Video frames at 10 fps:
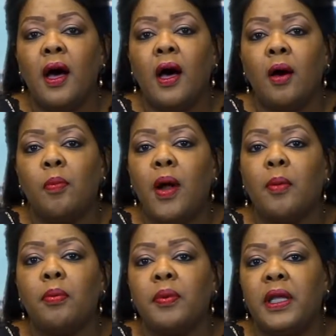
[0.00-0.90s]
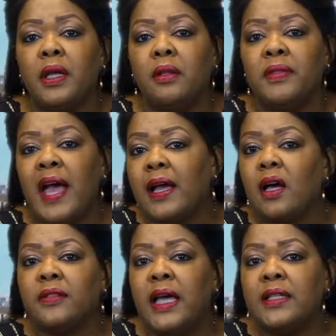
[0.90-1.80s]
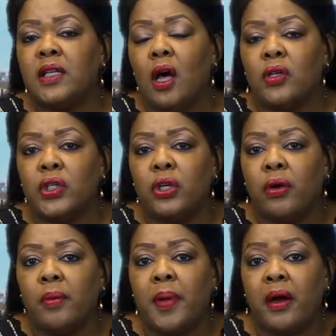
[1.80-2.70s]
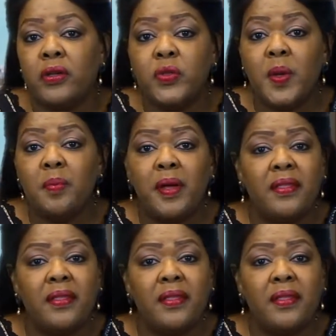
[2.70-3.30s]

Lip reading: Probably that is causing your embarrassment,